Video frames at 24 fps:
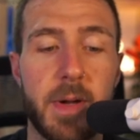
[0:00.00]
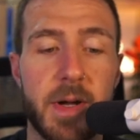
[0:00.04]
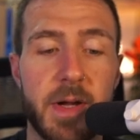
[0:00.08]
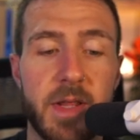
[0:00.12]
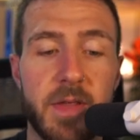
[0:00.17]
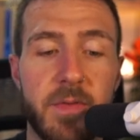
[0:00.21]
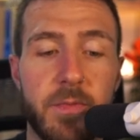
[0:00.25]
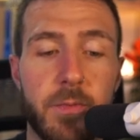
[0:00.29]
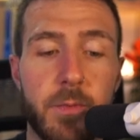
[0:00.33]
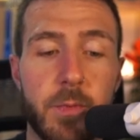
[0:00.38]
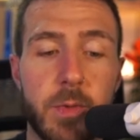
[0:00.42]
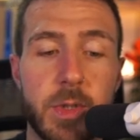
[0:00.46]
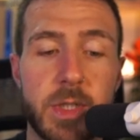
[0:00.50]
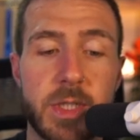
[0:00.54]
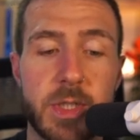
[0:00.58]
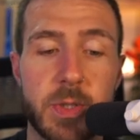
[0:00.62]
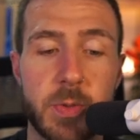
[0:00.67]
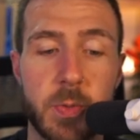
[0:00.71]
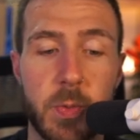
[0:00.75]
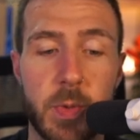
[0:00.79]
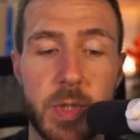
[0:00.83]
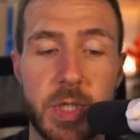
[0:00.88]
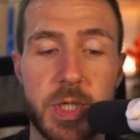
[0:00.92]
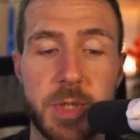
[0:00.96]
if we
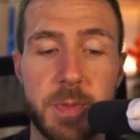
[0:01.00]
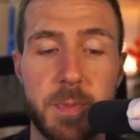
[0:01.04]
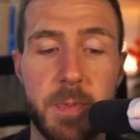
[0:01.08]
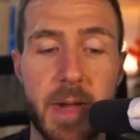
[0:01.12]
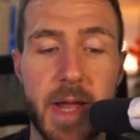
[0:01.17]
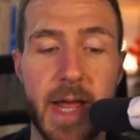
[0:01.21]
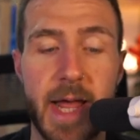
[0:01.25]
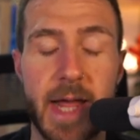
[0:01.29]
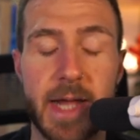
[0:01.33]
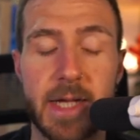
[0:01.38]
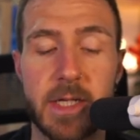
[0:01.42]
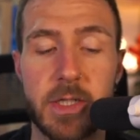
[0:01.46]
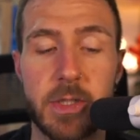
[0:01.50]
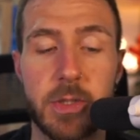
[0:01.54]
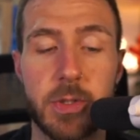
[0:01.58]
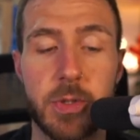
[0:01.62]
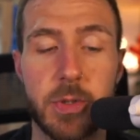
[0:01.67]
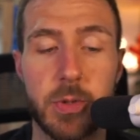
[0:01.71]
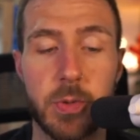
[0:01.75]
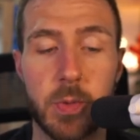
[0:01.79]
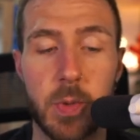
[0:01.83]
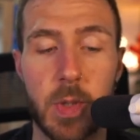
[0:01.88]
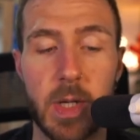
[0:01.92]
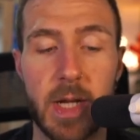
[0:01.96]
switch back
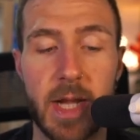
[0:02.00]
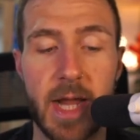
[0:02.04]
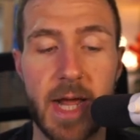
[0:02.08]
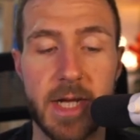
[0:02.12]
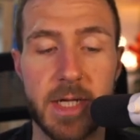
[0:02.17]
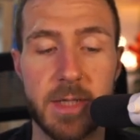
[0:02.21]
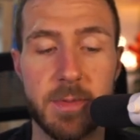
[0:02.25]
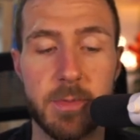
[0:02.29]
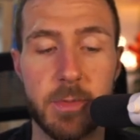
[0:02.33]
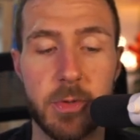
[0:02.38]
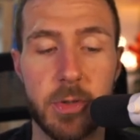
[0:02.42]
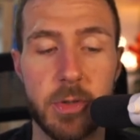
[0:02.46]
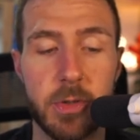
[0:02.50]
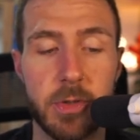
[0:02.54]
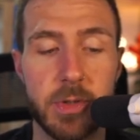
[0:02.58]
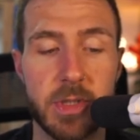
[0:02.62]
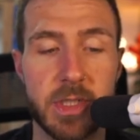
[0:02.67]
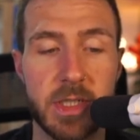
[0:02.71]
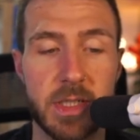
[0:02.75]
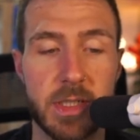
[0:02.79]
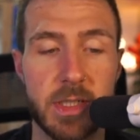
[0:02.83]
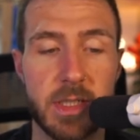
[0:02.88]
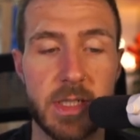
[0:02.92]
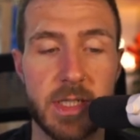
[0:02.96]
to a light mode,
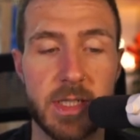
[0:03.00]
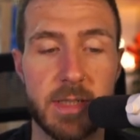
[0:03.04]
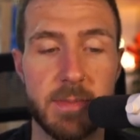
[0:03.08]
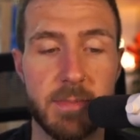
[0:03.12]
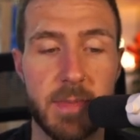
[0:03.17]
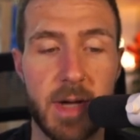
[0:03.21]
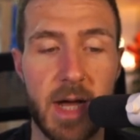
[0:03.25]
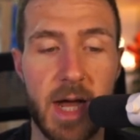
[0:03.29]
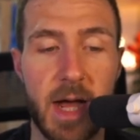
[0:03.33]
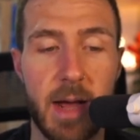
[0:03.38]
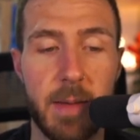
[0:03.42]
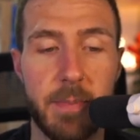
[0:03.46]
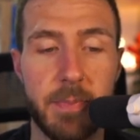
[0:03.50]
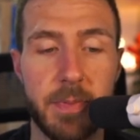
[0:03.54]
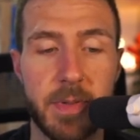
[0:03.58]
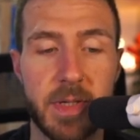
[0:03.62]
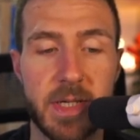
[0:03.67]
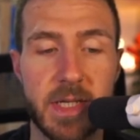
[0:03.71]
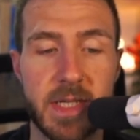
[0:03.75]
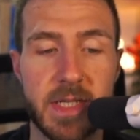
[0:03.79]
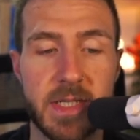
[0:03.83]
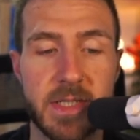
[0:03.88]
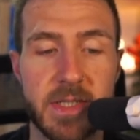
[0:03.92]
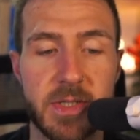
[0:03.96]
the map
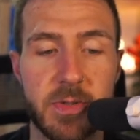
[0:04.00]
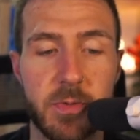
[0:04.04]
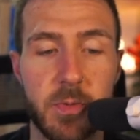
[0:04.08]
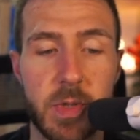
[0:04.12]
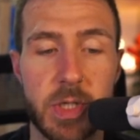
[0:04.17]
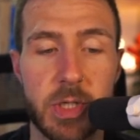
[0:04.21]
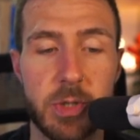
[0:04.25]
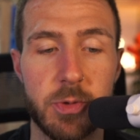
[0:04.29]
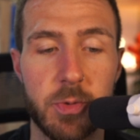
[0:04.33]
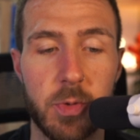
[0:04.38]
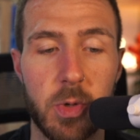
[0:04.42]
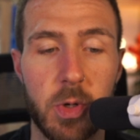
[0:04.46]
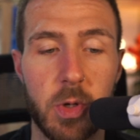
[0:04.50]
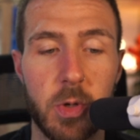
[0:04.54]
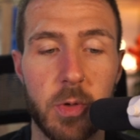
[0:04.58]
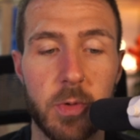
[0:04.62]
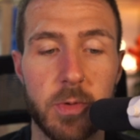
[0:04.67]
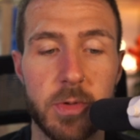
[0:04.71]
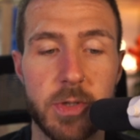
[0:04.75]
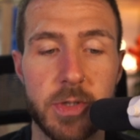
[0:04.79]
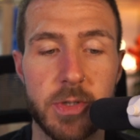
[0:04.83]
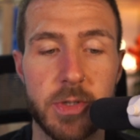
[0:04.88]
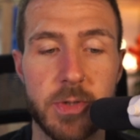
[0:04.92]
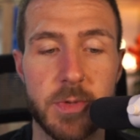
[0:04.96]
is
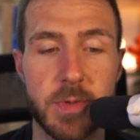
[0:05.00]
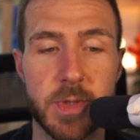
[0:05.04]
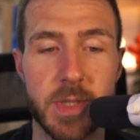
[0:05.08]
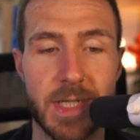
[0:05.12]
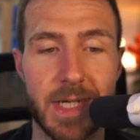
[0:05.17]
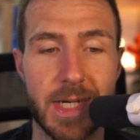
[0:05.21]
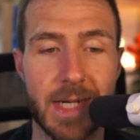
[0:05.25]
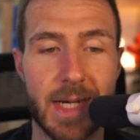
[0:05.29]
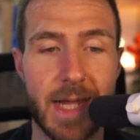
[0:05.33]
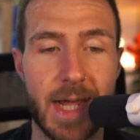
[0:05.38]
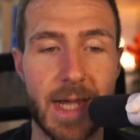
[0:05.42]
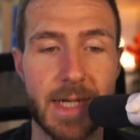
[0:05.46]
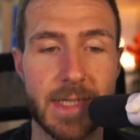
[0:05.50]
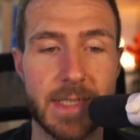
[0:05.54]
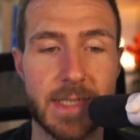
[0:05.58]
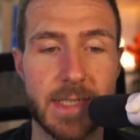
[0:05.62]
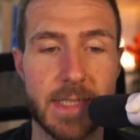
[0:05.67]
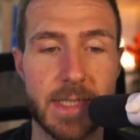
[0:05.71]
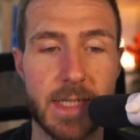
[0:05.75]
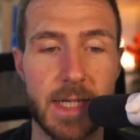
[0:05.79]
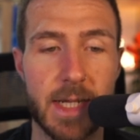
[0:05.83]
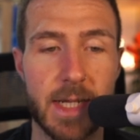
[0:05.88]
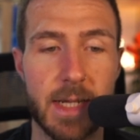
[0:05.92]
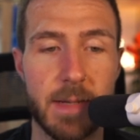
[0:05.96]
redrawn using a light
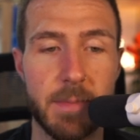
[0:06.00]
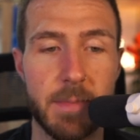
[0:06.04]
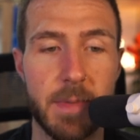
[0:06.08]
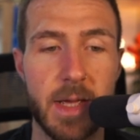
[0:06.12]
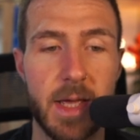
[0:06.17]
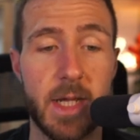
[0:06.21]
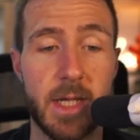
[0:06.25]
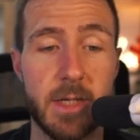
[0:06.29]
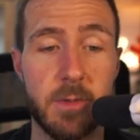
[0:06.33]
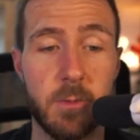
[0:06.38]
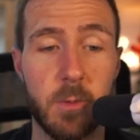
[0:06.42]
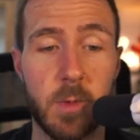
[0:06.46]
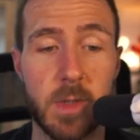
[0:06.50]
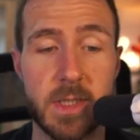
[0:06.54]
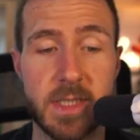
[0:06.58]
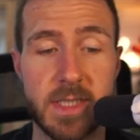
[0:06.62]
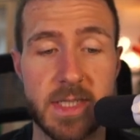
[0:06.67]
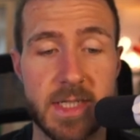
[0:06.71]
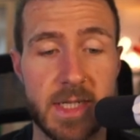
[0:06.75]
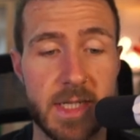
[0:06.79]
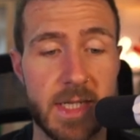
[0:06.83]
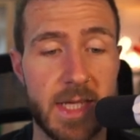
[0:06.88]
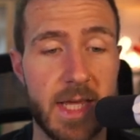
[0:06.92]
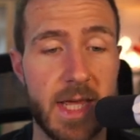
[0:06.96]
scheme. And
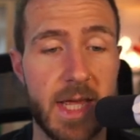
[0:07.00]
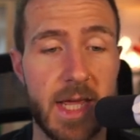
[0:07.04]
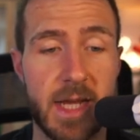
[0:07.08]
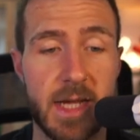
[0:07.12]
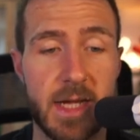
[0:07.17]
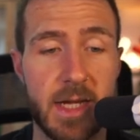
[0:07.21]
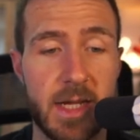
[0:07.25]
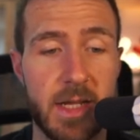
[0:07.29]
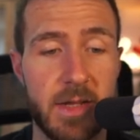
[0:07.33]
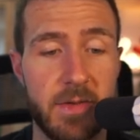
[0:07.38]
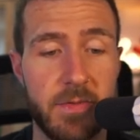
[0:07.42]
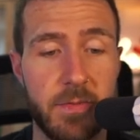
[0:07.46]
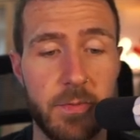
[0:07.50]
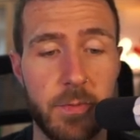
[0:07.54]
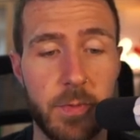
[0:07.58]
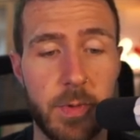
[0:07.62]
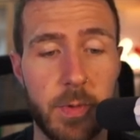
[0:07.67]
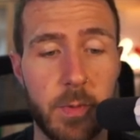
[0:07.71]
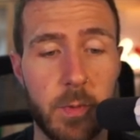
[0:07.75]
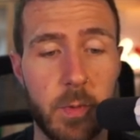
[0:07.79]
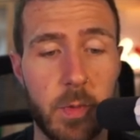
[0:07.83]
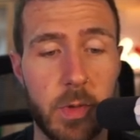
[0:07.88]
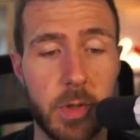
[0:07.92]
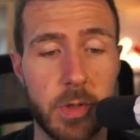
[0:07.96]
once again, if we
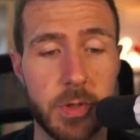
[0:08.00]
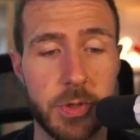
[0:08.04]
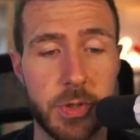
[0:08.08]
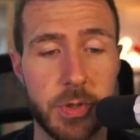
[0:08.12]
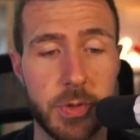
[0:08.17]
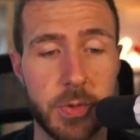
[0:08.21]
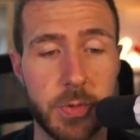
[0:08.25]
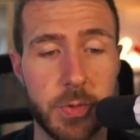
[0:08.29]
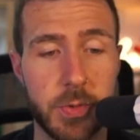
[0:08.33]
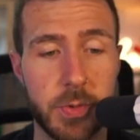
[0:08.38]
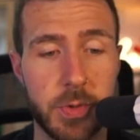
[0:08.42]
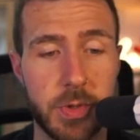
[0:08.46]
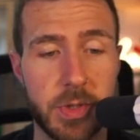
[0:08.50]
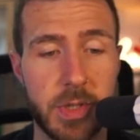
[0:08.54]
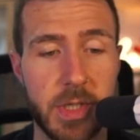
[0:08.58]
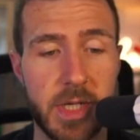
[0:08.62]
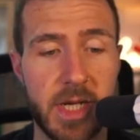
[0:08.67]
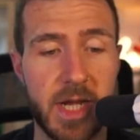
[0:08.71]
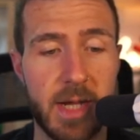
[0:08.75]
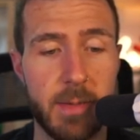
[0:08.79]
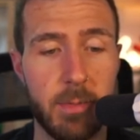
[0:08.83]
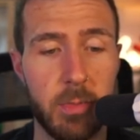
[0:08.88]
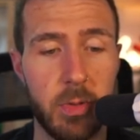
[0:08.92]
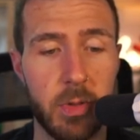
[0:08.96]
want to
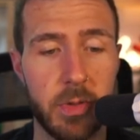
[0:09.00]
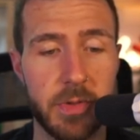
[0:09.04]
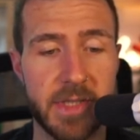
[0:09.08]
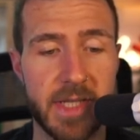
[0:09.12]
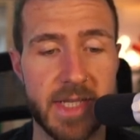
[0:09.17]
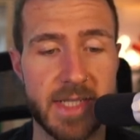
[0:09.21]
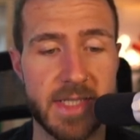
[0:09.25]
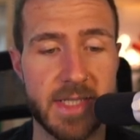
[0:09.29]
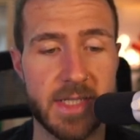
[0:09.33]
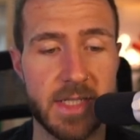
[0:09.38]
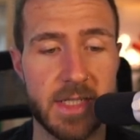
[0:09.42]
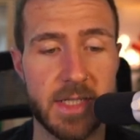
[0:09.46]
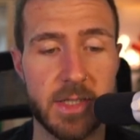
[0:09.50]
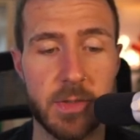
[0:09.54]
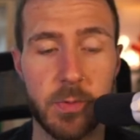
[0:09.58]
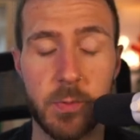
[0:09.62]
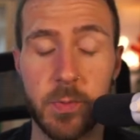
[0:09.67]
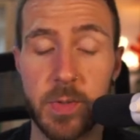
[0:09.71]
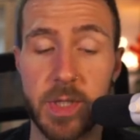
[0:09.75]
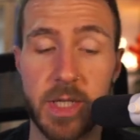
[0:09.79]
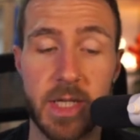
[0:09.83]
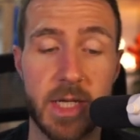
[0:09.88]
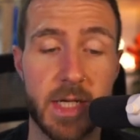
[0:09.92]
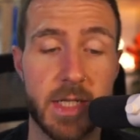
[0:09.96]
double test it,
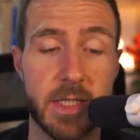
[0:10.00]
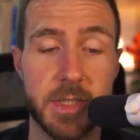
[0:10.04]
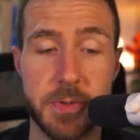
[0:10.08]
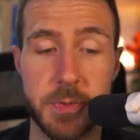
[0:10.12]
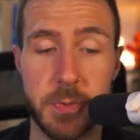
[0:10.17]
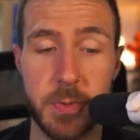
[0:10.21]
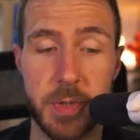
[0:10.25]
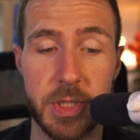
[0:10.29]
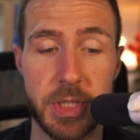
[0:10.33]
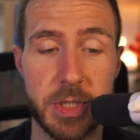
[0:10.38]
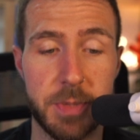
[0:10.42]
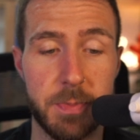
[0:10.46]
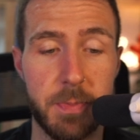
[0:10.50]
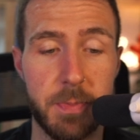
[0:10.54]
we can switch